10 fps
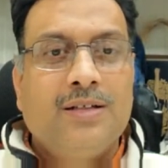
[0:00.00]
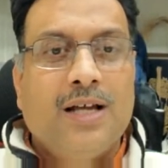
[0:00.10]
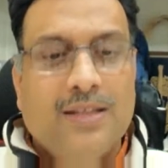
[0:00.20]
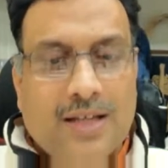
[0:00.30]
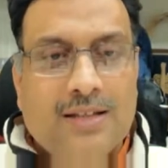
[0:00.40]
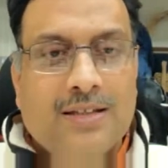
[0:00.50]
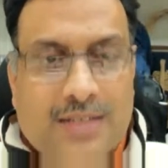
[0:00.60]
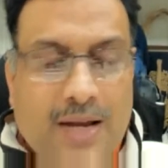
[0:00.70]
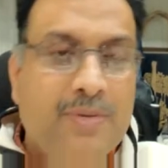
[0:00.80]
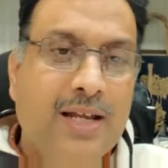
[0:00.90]
and then the
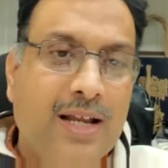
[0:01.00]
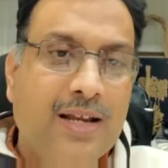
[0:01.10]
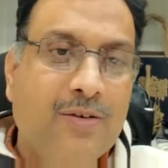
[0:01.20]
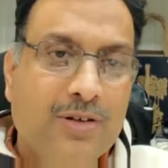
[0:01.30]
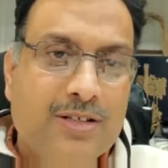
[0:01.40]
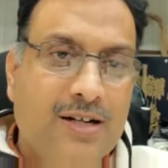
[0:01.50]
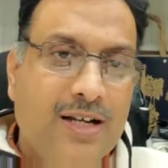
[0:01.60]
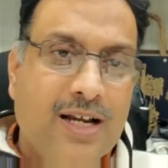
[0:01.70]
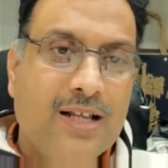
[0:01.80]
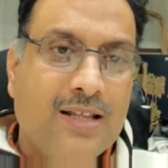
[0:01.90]
same DNA, original
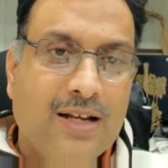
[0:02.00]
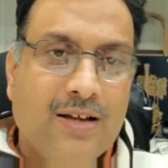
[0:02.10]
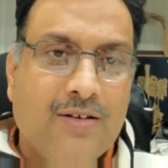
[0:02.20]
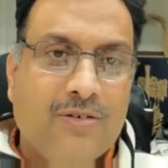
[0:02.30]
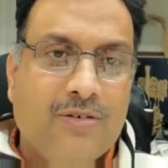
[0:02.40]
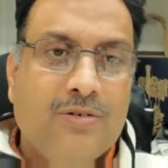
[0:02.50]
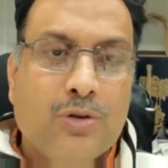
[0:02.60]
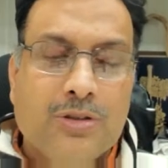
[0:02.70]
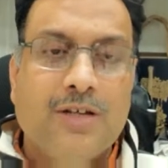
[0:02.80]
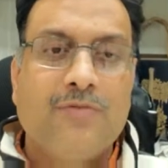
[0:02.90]
DNA that you have
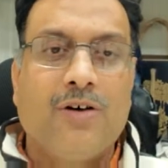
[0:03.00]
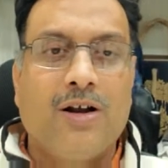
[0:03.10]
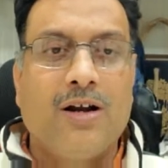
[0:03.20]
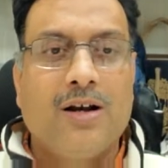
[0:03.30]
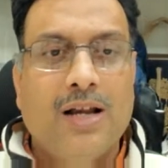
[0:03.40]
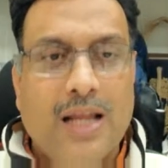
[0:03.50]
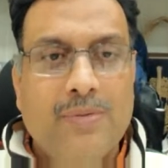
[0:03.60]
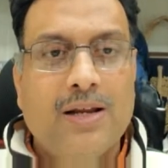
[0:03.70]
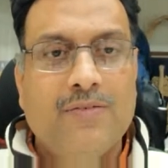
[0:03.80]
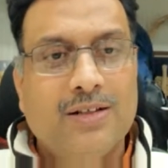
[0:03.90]
chosen for
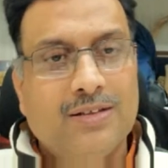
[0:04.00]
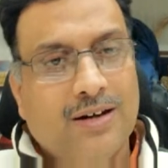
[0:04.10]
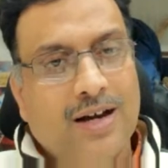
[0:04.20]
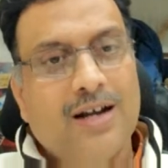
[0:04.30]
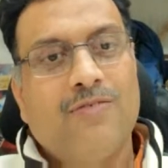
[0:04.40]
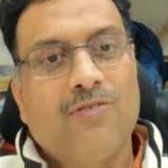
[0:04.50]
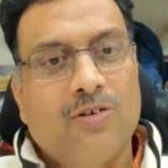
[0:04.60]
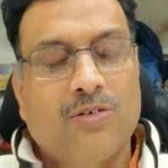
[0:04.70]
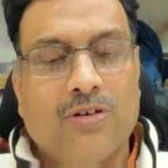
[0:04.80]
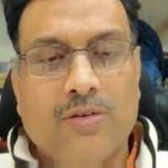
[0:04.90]
labeling with red
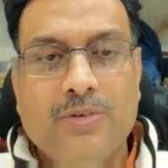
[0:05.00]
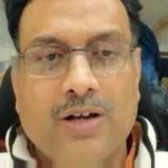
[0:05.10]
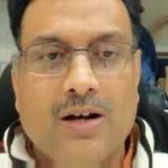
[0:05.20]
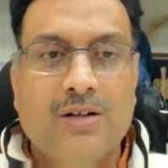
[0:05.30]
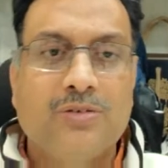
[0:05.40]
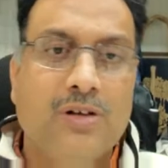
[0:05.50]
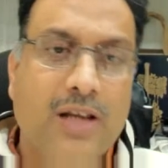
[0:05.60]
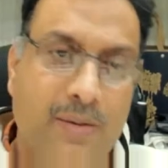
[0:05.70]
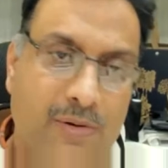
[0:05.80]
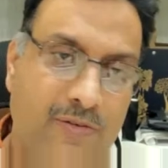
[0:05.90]
fluorochrome, you can also
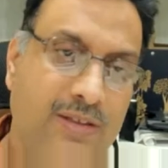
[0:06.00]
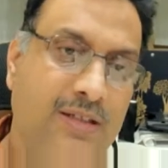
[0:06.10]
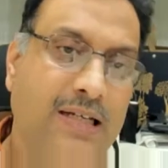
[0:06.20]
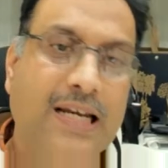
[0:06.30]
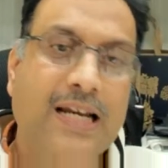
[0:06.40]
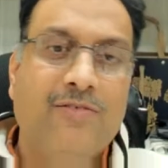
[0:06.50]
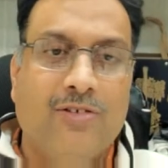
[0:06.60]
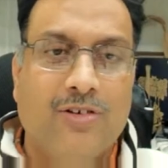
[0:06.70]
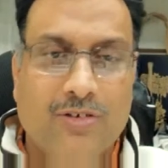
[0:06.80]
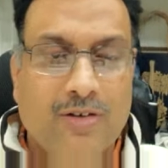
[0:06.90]
label with green
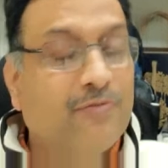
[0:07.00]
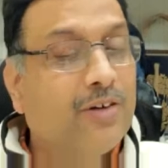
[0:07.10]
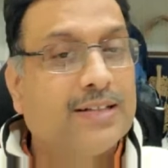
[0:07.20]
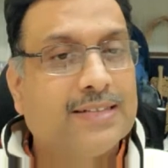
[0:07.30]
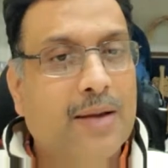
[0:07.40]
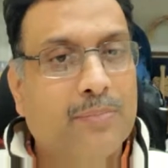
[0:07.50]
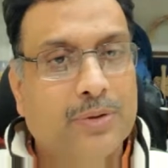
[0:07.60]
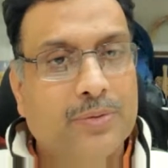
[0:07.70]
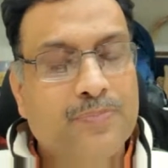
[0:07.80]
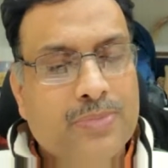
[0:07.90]
fluorochrome, for
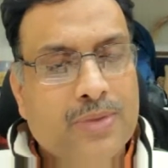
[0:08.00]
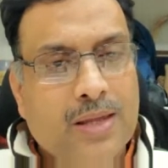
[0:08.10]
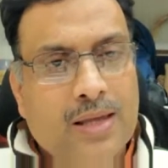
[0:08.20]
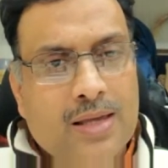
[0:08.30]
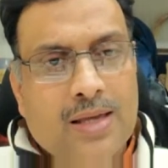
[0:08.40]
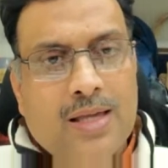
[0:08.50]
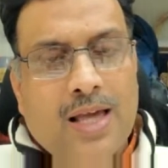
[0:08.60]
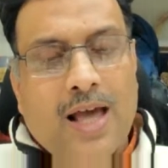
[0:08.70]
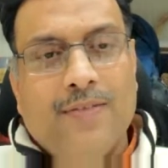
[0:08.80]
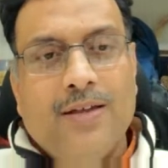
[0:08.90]
example.
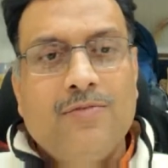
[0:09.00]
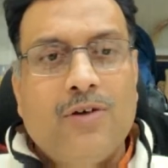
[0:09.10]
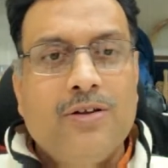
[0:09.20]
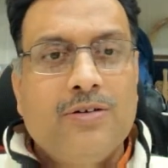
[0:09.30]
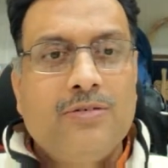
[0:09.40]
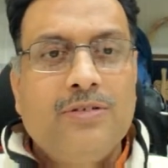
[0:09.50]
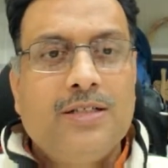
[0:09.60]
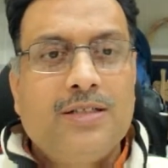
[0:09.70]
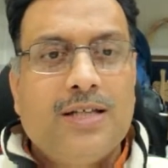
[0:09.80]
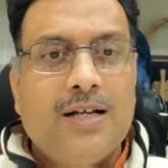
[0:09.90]
And then what you do
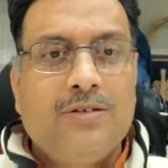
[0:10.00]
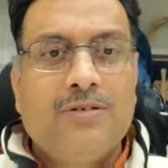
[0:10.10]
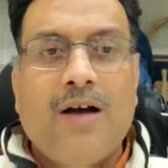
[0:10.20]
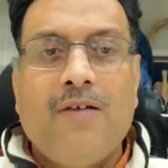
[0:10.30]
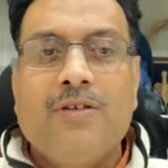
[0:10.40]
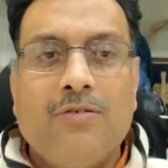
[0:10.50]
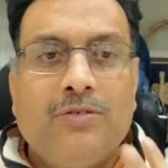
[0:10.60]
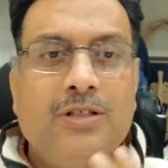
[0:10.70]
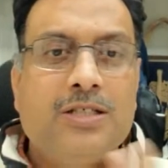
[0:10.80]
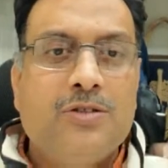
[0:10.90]
is that you have now
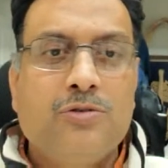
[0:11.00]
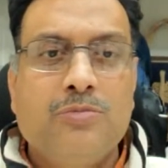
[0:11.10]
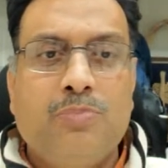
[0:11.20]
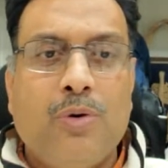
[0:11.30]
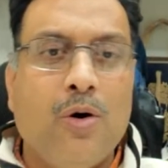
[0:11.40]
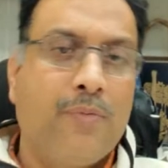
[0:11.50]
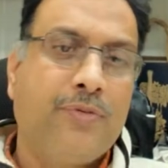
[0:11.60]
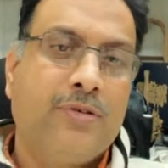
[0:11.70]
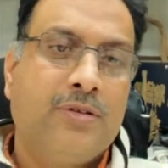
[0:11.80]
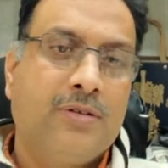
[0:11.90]
these two
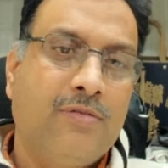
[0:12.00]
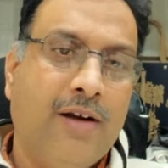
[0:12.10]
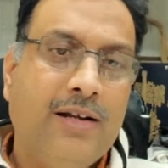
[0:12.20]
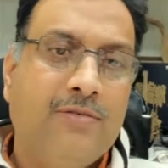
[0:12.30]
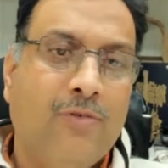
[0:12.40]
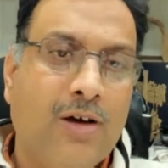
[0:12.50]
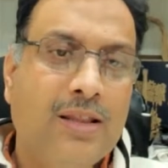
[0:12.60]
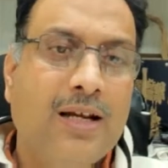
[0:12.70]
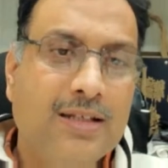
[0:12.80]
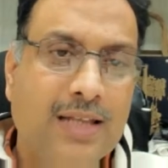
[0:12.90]
probes, right? One
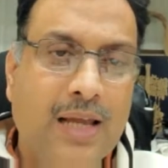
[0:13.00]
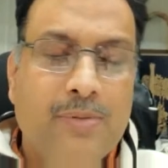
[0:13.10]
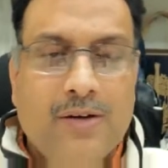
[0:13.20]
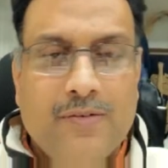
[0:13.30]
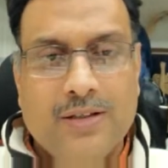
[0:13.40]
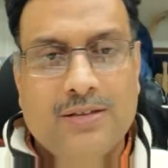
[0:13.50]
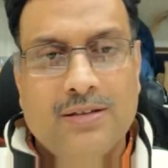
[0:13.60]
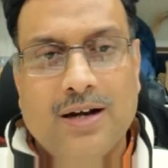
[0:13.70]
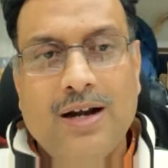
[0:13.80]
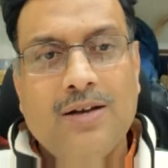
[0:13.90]
that is labeled with
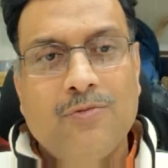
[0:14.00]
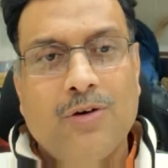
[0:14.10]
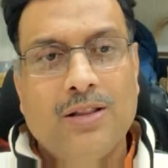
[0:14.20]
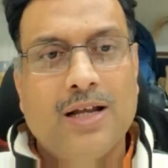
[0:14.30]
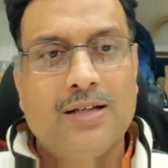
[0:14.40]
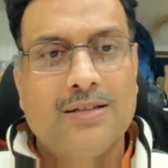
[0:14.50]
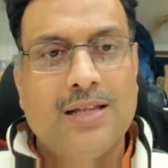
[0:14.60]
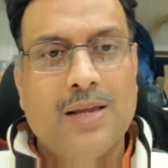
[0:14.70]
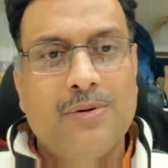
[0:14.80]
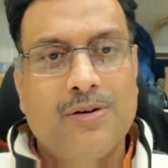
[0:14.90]
red, one that is
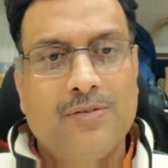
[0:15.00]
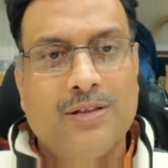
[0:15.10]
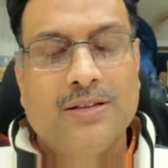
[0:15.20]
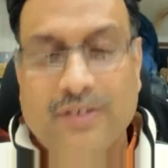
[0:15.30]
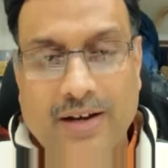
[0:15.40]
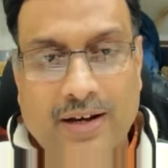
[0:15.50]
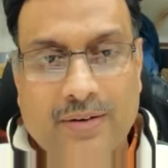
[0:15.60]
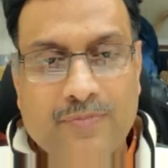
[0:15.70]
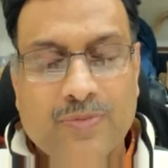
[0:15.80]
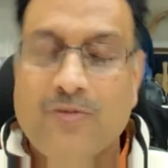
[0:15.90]
labeled with
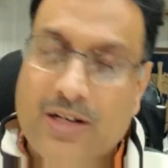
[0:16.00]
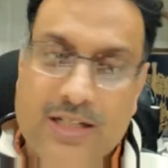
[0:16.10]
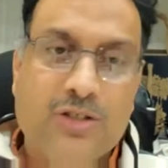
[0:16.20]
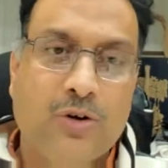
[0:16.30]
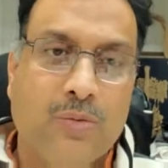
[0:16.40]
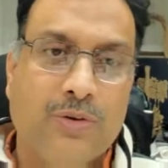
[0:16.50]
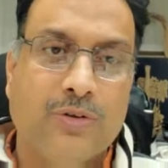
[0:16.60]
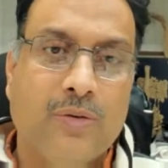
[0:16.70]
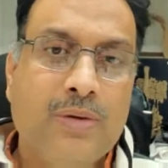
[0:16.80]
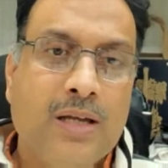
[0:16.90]
green for each
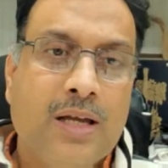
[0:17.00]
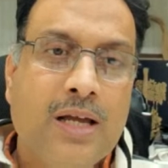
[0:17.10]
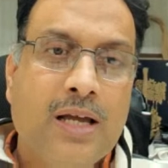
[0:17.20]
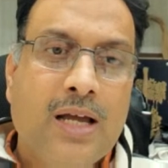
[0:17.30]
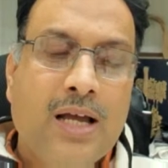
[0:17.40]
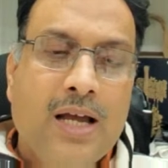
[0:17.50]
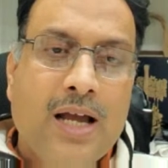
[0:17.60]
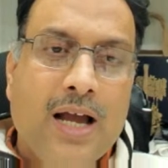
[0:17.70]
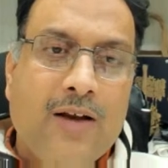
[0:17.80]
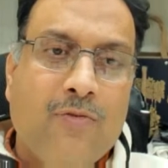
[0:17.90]
chromosome.
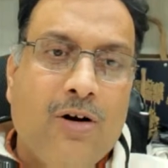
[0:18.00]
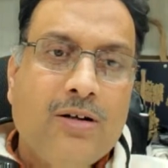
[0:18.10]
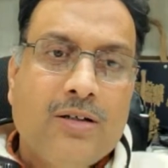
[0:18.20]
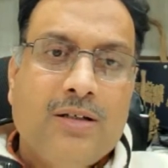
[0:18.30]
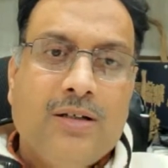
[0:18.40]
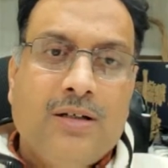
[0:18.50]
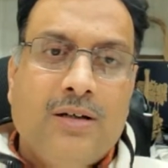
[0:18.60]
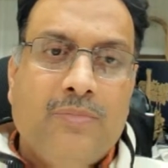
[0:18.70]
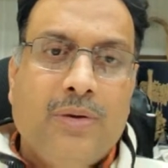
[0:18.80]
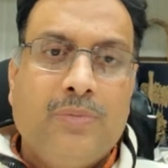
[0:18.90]
And what
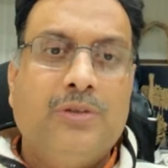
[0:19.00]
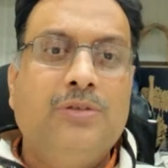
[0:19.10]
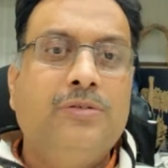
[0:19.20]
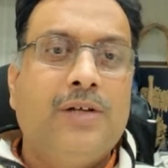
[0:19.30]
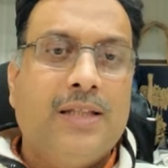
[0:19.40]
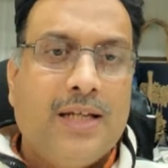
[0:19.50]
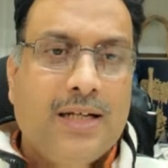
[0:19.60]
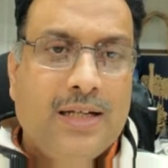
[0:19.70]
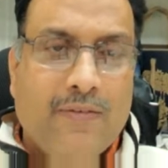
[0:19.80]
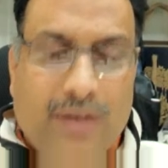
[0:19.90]
people do when they
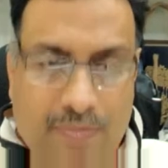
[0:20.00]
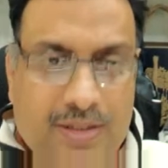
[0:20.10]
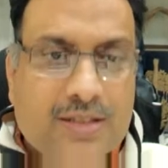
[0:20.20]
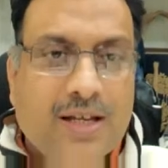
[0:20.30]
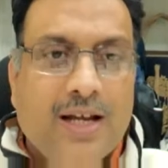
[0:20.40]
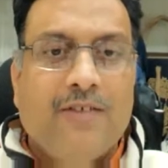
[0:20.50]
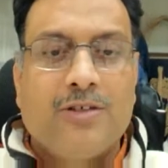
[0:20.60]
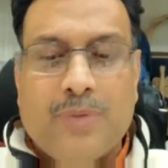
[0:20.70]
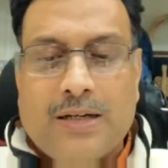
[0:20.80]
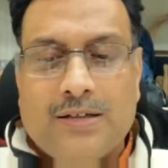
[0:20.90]
develop this kind of
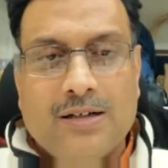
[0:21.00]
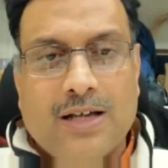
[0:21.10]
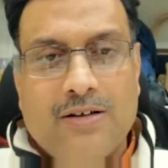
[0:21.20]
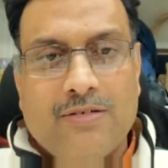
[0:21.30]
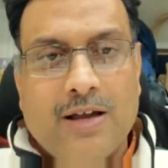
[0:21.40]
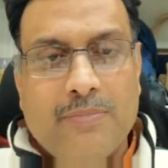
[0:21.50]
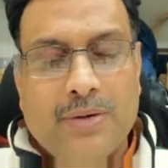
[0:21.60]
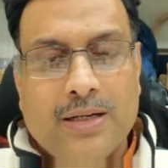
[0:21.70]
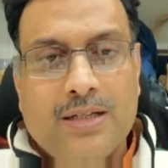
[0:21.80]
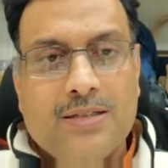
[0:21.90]
spectral karyotyping